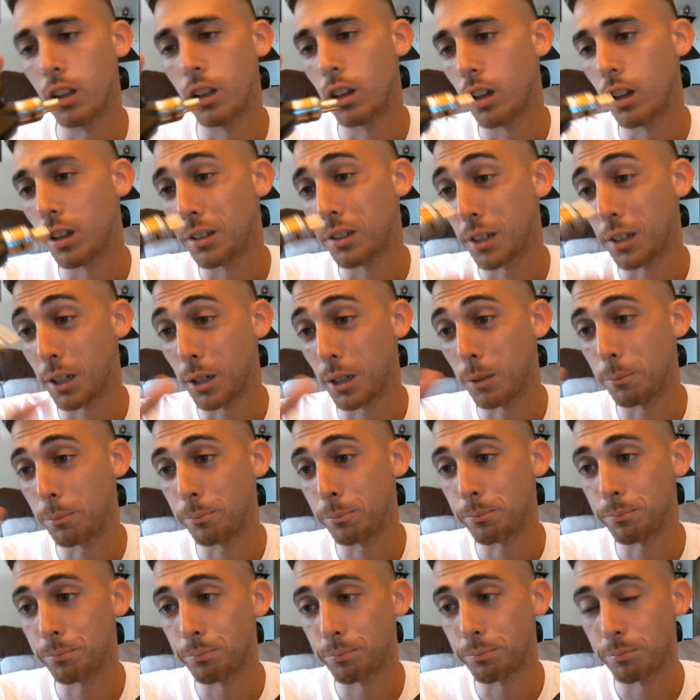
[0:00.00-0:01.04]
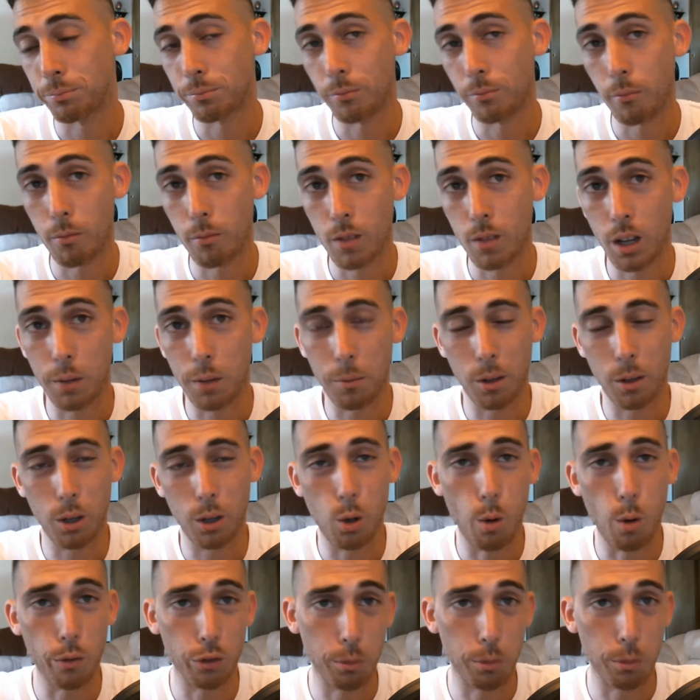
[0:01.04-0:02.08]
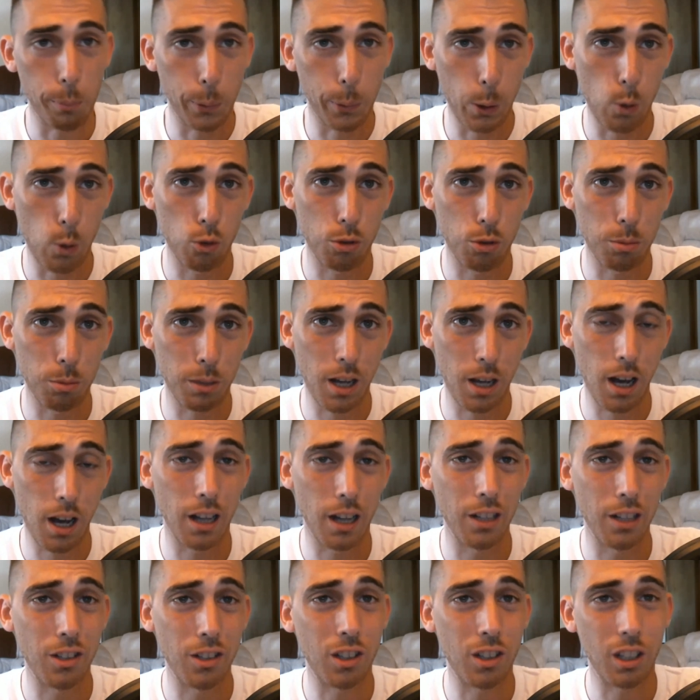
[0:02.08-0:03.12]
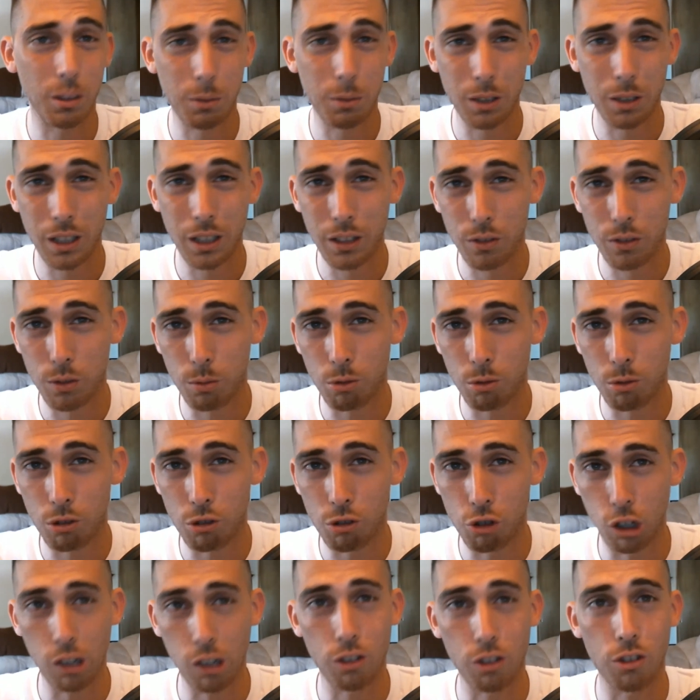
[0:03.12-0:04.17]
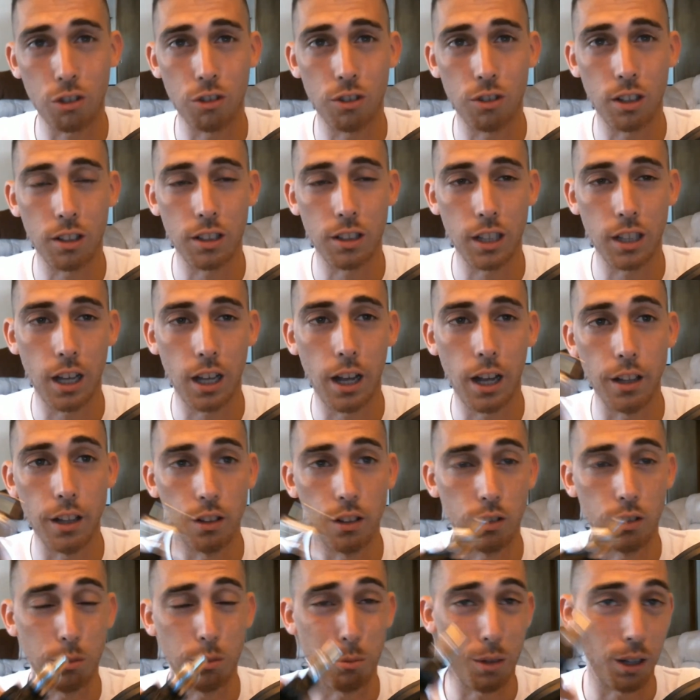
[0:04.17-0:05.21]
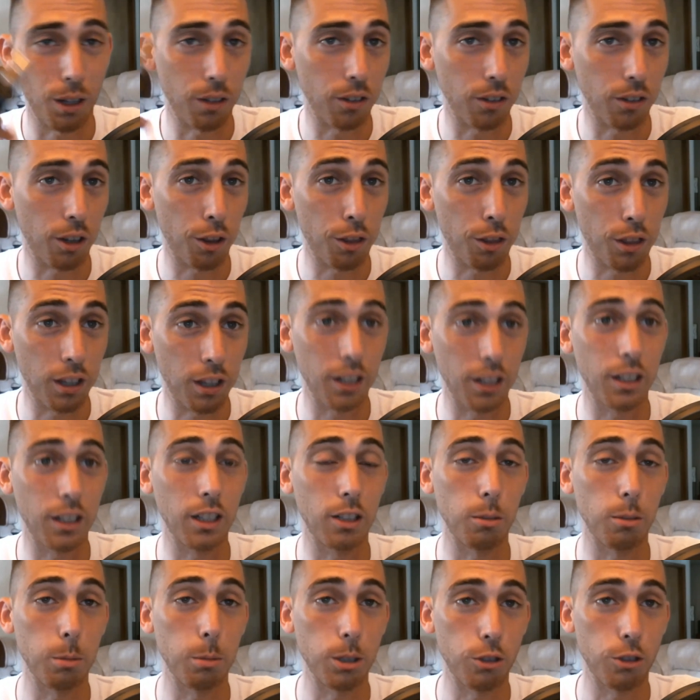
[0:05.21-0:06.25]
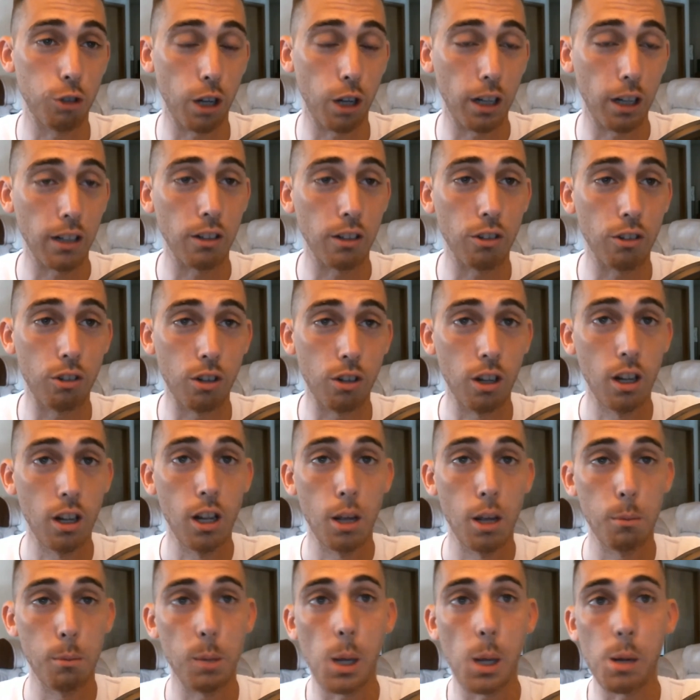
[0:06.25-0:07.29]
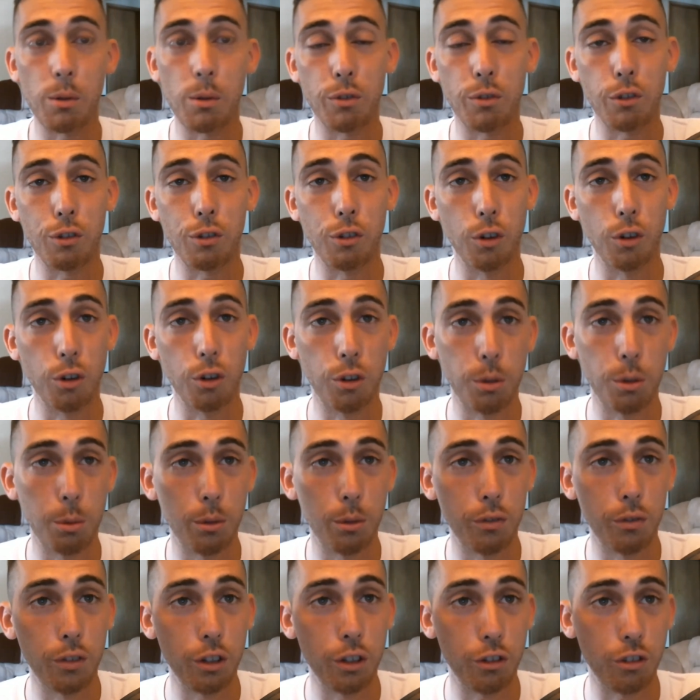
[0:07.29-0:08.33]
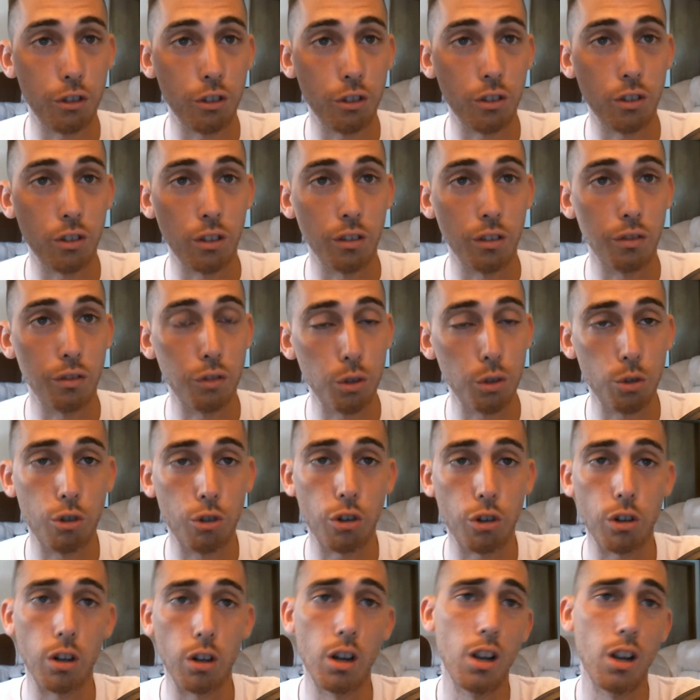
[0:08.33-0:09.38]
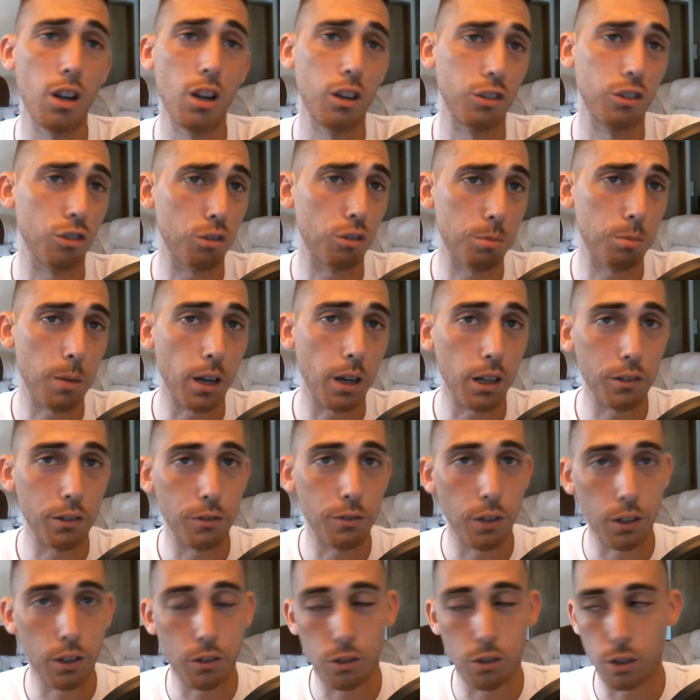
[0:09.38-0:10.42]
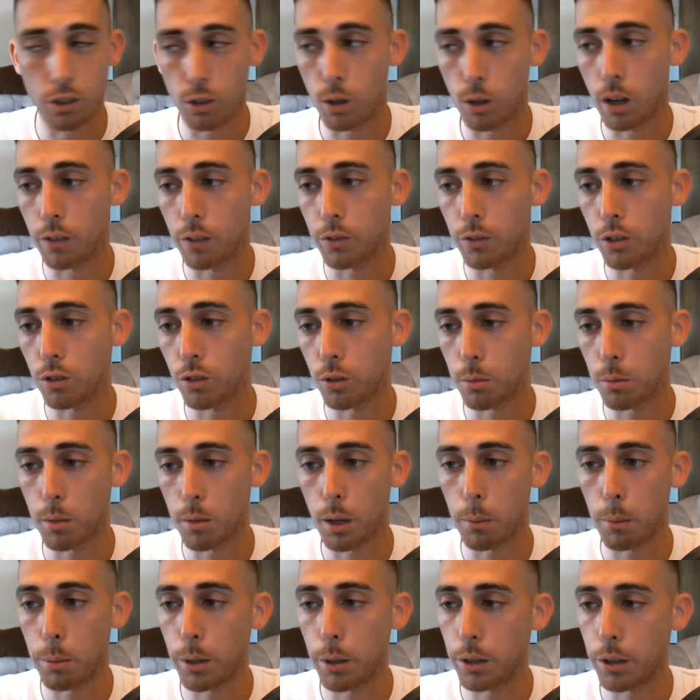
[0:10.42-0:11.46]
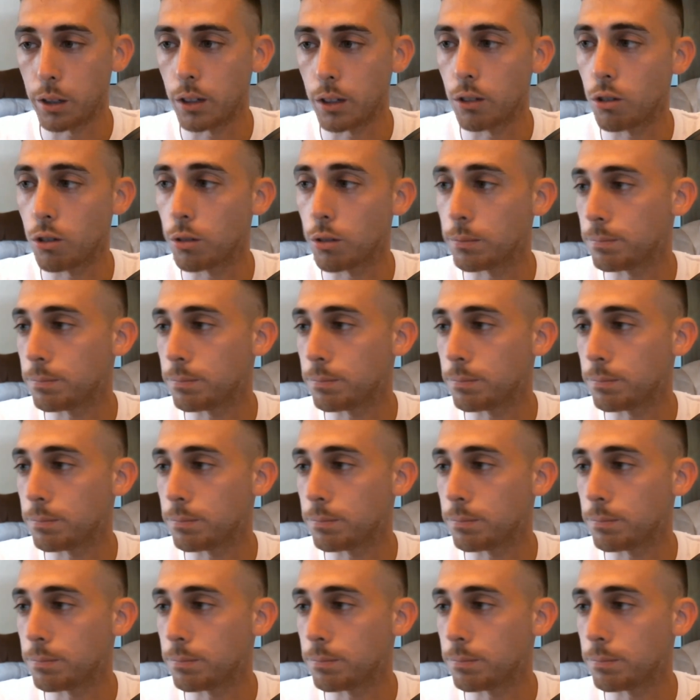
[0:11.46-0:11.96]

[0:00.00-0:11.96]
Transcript: And I'm going to go over some pros, some cons, and I'm going to give some suggestions at the end, some things I think need to be changed, maybe for further revisions in the future. It's just my advice, you know, obviously my opinions.